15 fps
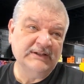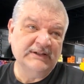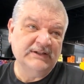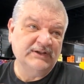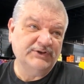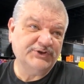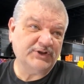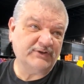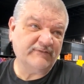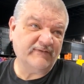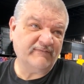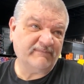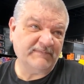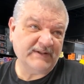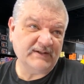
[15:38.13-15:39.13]
share
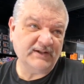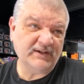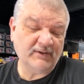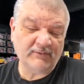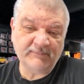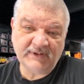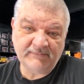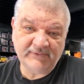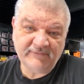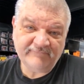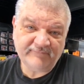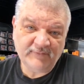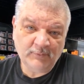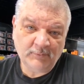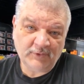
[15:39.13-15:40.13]
this video, maybe a
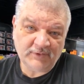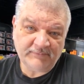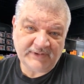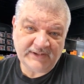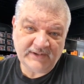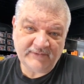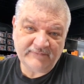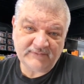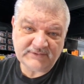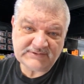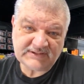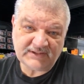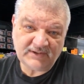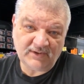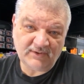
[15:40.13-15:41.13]
few more of my others,
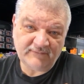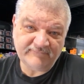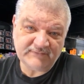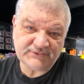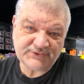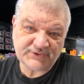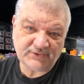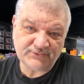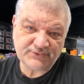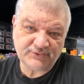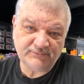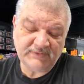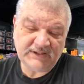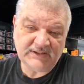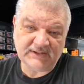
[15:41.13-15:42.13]
on all of your social
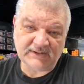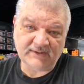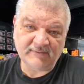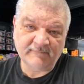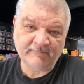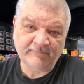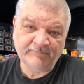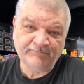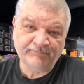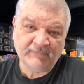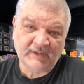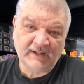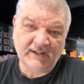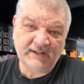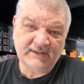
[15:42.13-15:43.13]
media.
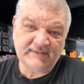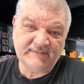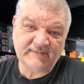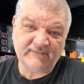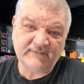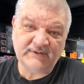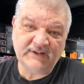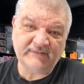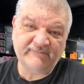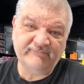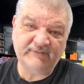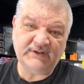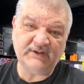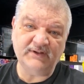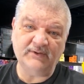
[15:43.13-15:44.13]
And until the next
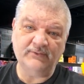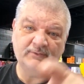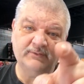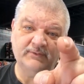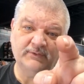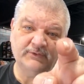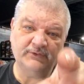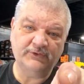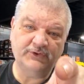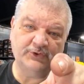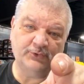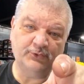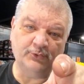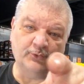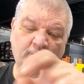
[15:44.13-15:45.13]
video,
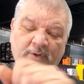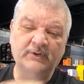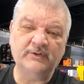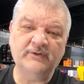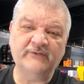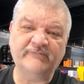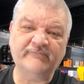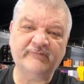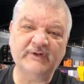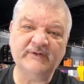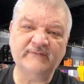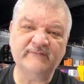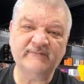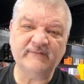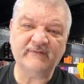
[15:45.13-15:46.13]
you, your
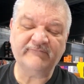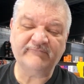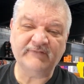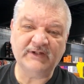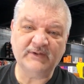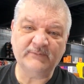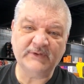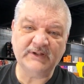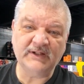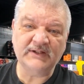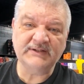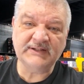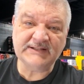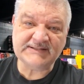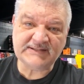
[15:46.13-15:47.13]
friends, your family,
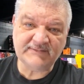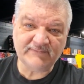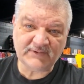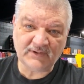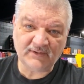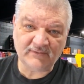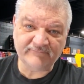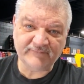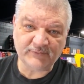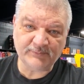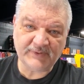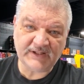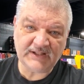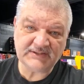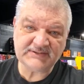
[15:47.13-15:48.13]
and yes, even all of your
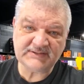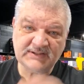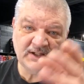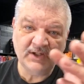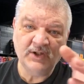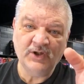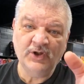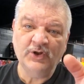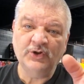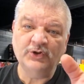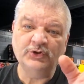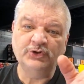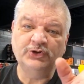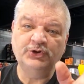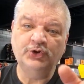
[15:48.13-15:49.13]
pets,
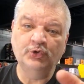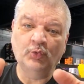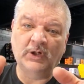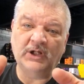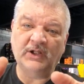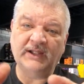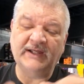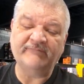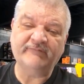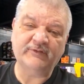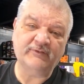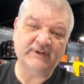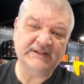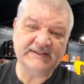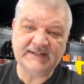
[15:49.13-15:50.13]
you all have a
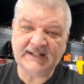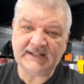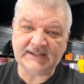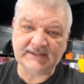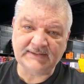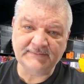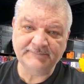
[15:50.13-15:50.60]
great day.